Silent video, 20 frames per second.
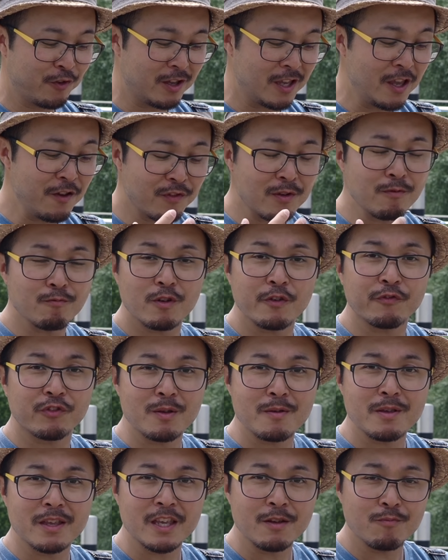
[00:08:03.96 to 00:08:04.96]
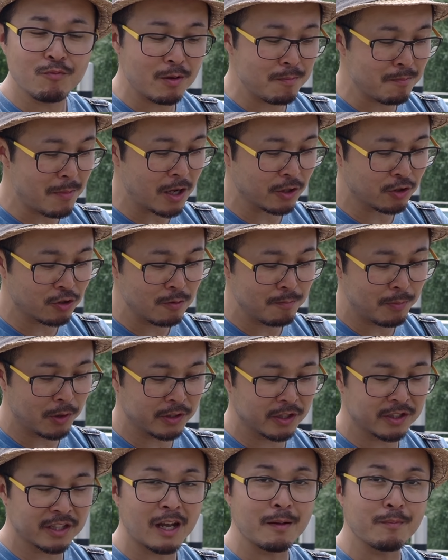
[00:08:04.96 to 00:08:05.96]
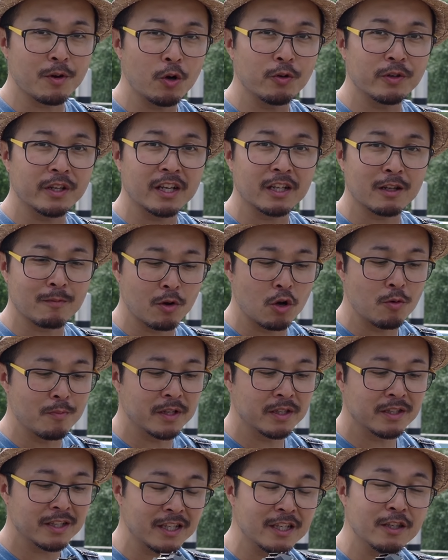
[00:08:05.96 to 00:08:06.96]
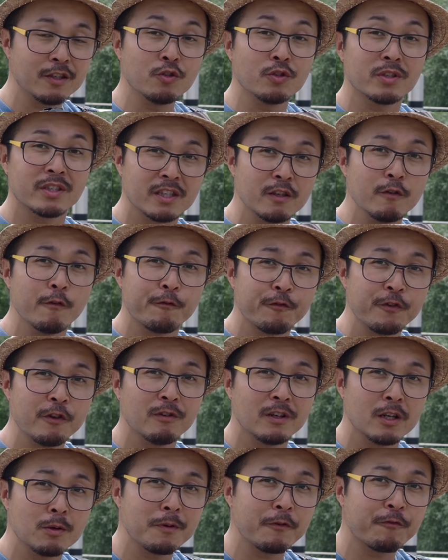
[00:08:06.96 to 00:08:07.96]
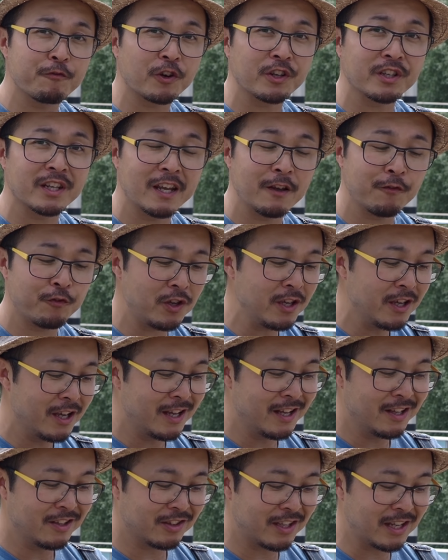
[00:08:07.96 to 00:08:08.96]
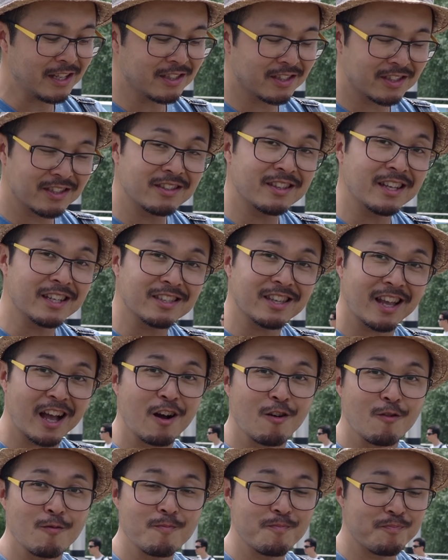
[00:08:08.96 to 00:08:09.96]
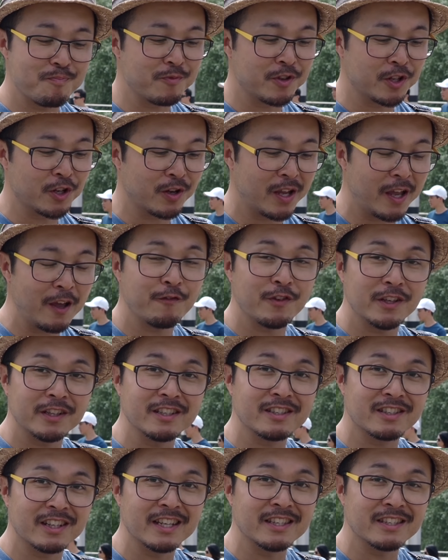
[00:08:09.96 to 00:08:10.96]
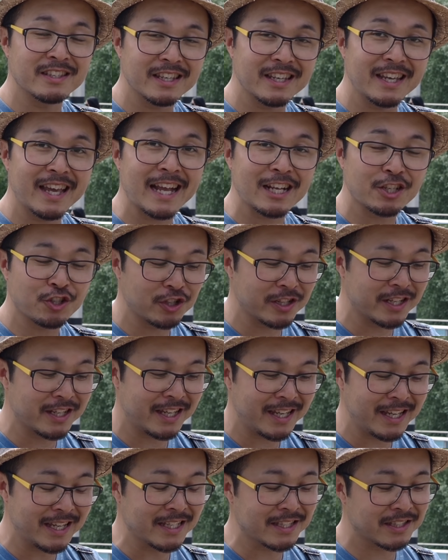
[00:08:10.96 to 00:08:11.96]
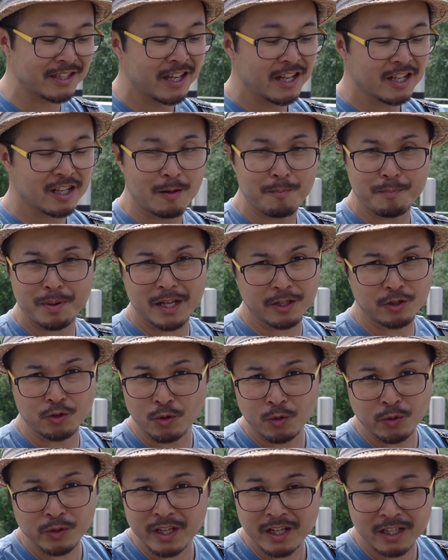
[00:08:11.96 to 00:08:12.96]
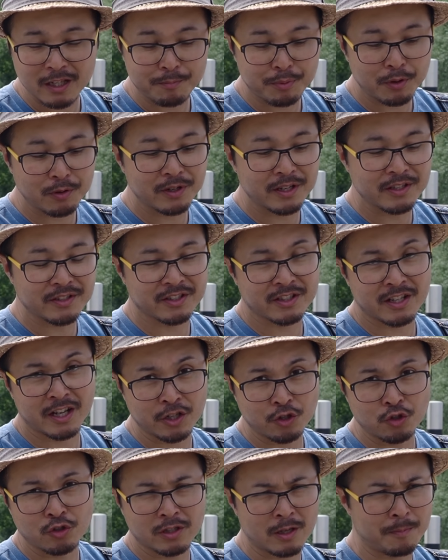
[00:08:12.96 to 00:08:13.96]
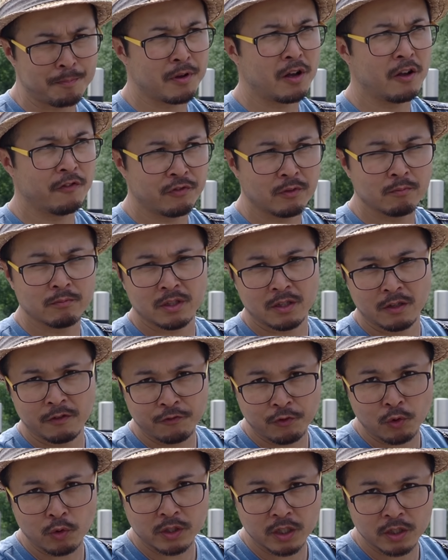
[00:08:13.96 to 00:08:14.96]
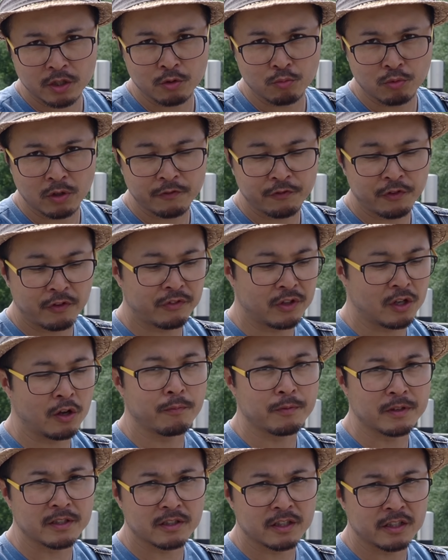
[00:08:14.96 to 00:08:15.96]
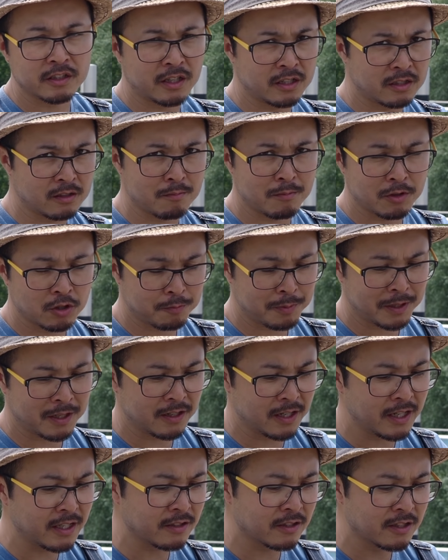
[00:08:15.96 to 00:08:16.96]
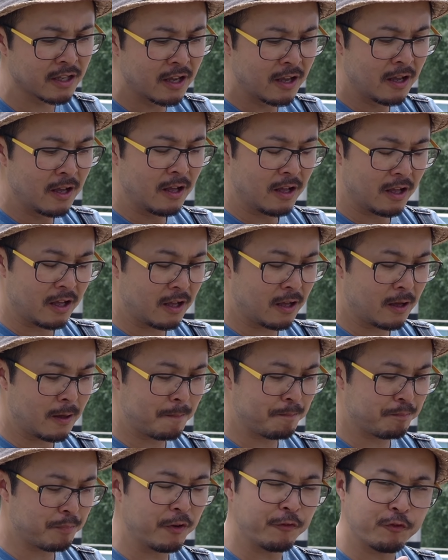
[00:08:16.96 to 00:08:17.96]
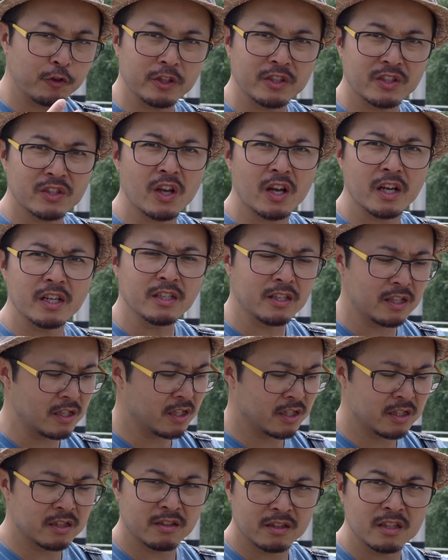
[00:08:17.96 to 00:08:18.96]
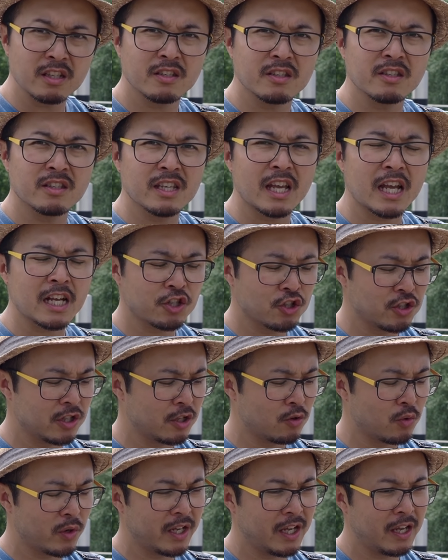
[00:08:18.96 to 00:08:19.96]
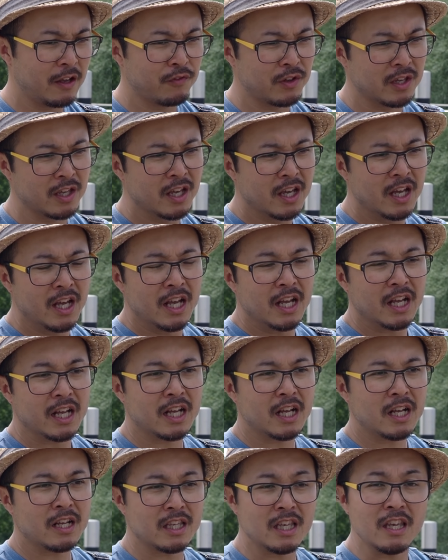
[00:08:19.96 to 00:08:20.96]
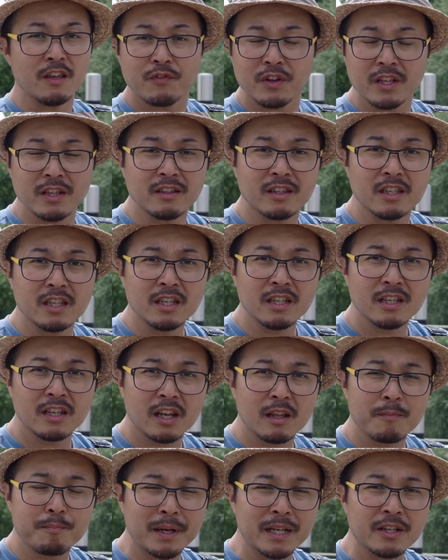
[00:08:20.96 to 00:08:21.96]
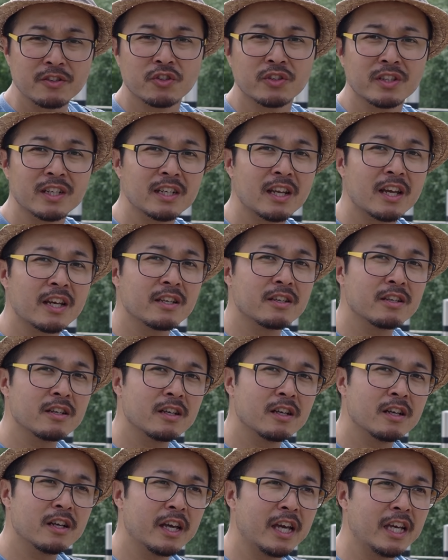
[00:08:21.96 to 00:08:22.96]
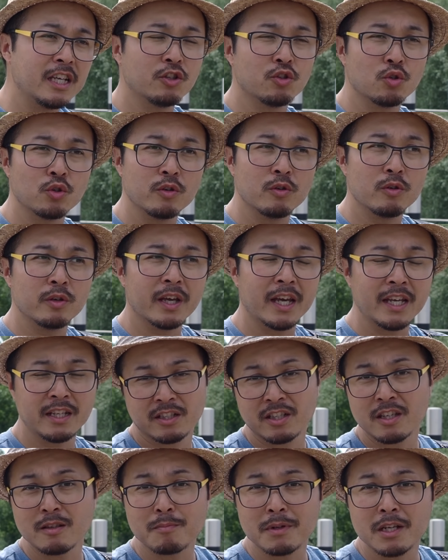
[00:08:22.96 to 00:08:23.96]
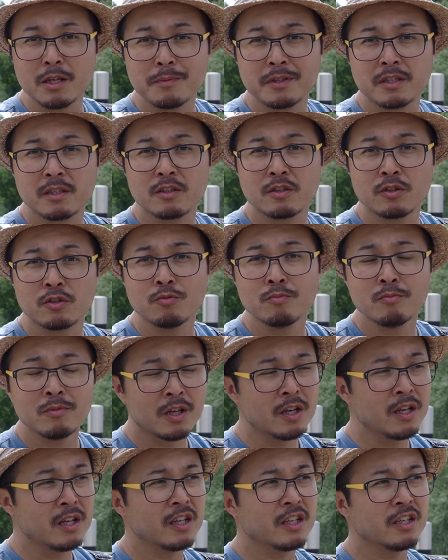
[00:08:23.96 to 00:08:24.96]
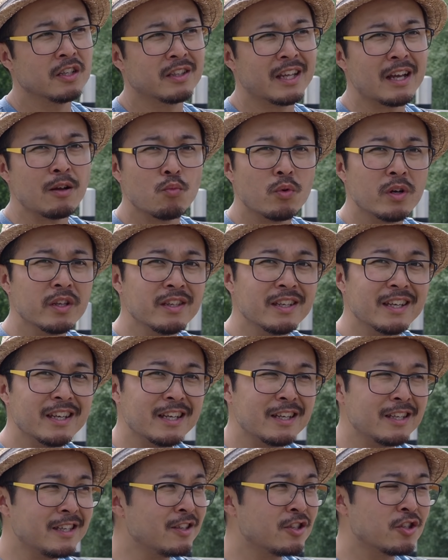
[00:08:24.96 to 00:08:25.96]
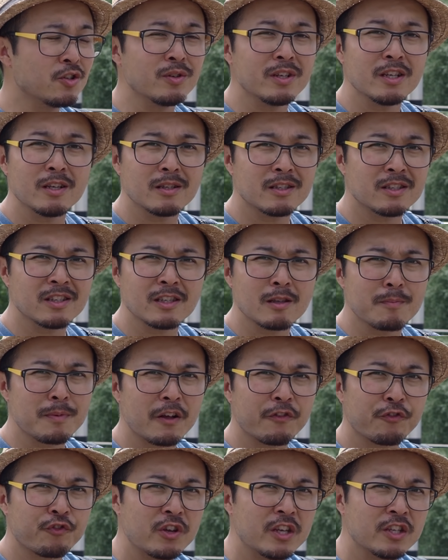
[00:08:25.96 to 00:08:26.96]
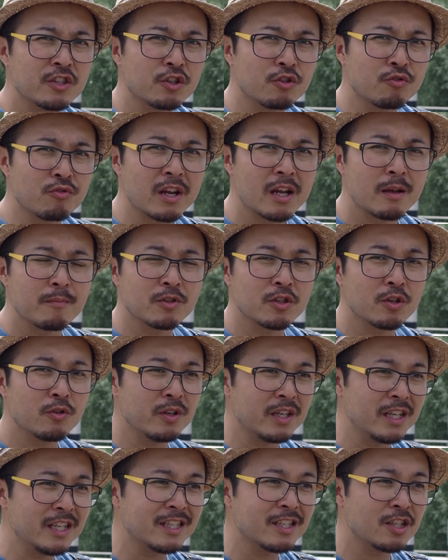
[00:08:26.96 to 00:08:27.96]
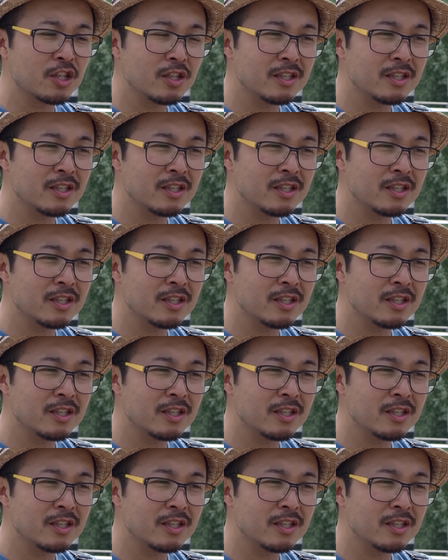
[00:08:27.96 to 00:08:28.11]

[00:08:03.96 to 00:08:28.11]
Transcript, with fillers: you, even with the E-M1 Mark II body that I'm holding at the moment, you still feel a little bit front heavy. That's how, you know, heavy this lens actually is compared to all the other pro lenses that I use, apart from the 40 to 150. Obviously, that's a much bigger lens, but for the size, this is actually quite heavy. Even the Panasonic Leica 8 to 18mm zoom, and that one is only just about 300 grams, so it's